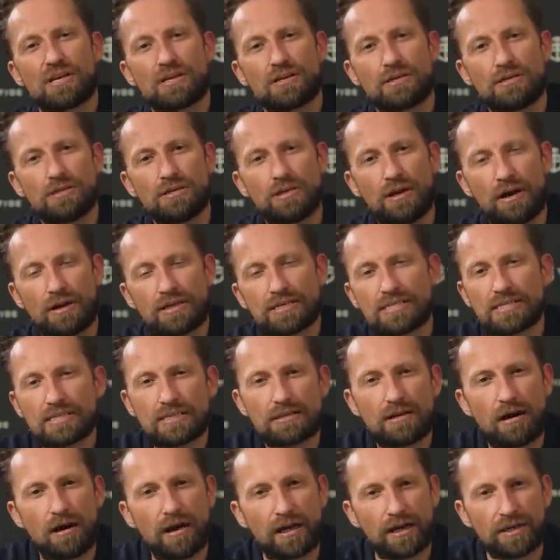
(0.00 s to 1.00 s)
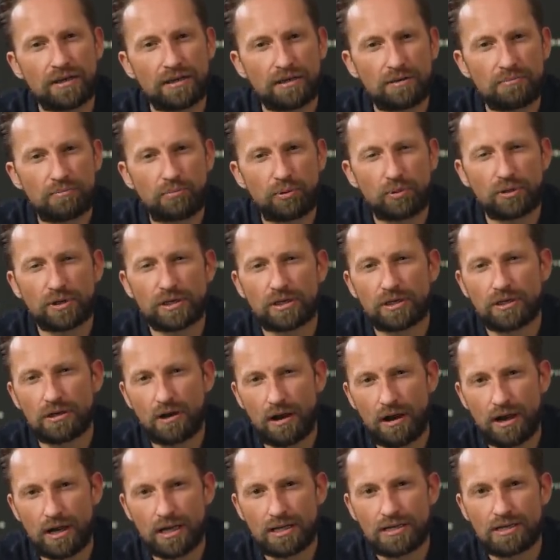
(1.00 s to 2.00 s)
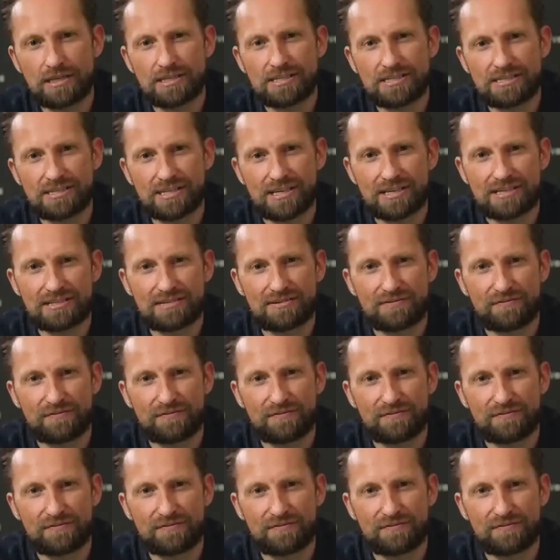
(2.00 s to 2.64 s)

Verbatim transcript: ninety-nine point nine six